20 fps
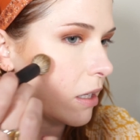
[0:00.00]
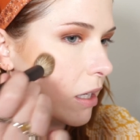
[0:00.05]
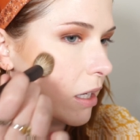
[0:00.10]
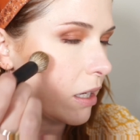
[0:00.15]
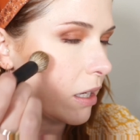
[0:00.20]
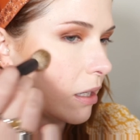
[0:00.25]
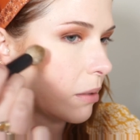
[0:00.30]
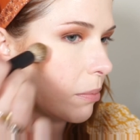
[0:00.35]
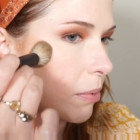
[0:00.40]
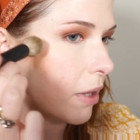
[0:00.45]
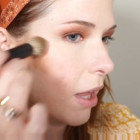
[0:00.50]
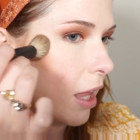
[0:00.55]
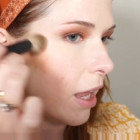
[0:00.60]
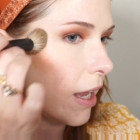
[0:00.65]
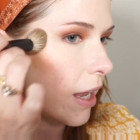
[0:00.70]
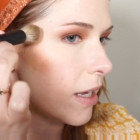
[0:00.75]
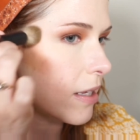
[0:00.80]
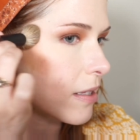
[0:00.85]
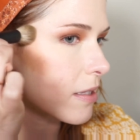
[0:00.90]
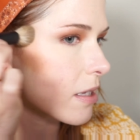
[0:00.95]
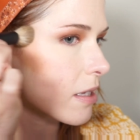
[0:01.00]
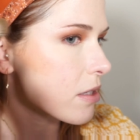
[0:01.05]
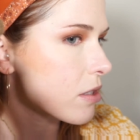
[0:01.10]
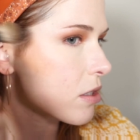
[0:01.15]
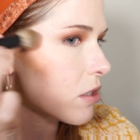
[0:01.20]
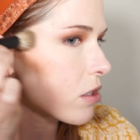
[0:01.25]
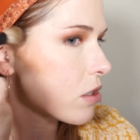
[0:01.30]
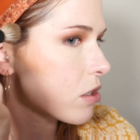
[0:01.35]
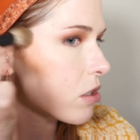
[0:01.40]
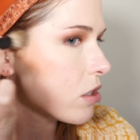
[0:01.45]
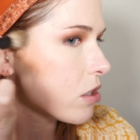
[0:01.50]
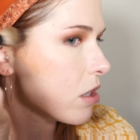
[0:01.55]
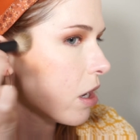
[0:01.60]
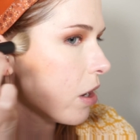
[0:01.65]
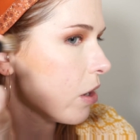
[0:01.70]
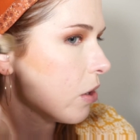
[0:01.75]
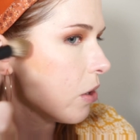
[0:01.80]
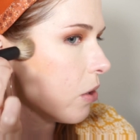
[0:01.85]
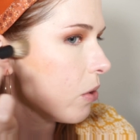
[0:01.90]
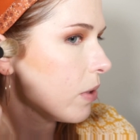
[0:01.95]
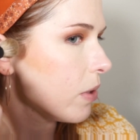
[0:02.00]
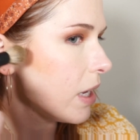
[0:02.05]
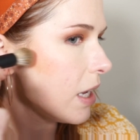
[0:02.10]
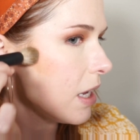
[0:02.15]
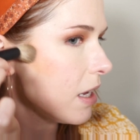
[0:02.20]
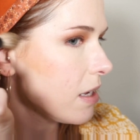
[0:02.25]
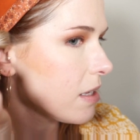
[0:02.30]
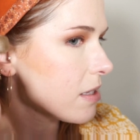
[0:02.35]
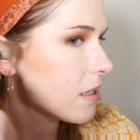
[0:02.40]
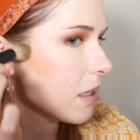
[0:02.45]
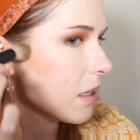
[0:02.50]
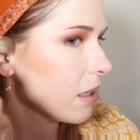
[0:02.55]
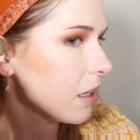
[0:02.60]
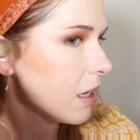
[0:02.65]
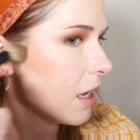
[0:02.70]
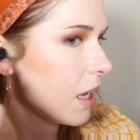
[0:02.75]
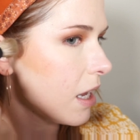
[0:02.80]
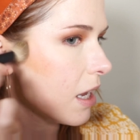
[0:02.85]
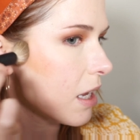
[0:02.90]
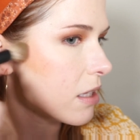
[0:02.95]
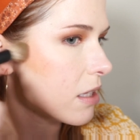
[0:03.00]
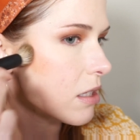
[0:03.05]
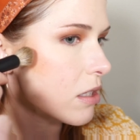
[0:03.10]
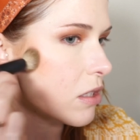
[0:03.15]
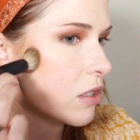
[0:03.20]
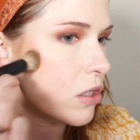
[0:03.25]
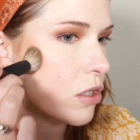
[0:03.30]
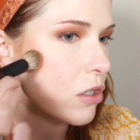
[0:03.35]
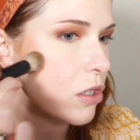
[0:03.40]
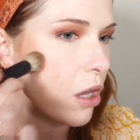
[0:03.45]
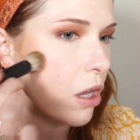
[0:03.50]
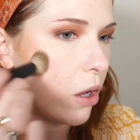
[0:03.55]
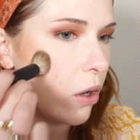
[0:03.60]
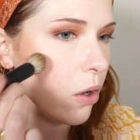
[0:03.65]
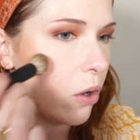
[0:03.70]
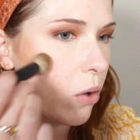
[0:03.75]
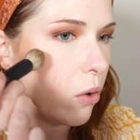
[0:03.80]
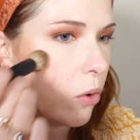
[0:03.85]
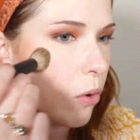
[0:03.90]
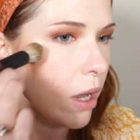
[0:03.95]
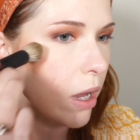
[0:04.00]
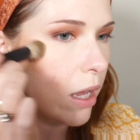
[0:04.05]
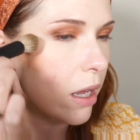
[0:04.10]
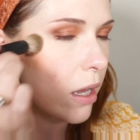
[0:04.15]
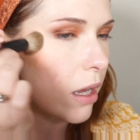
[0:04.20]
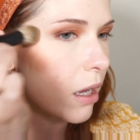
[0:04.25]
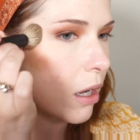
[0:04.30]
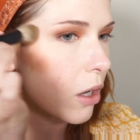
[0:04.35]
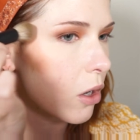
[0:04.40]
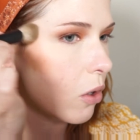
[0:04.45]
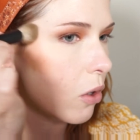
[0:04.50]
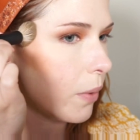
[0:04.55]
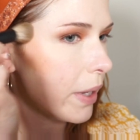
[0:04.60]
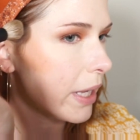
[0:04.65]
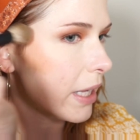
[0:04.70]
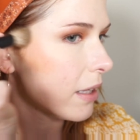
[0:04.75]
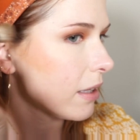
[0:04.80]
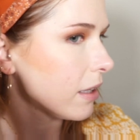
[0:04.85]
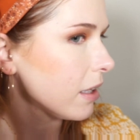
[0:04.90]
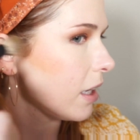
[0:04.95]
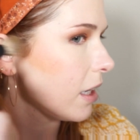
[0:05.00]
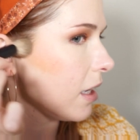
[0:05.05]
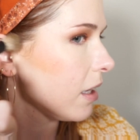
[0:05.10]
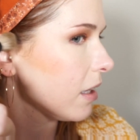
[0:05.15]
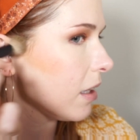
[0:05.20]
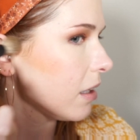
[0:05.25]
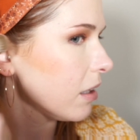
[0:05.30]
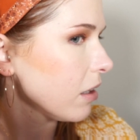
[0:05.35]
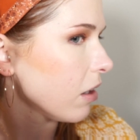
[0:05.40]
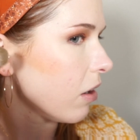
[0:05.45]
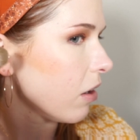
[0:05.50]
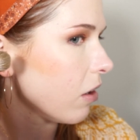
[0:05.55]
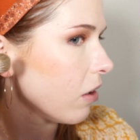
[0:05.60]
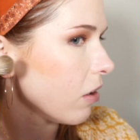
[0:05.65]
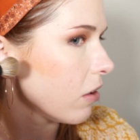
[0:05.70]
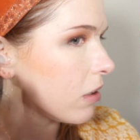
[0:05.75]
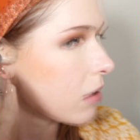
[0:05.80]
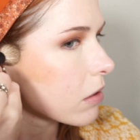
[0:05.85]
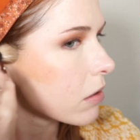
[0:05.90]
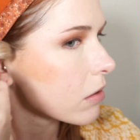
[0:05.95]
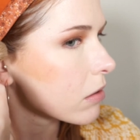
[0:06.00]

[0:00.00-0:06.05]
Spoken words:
It applies so easily and so quickly, y'all.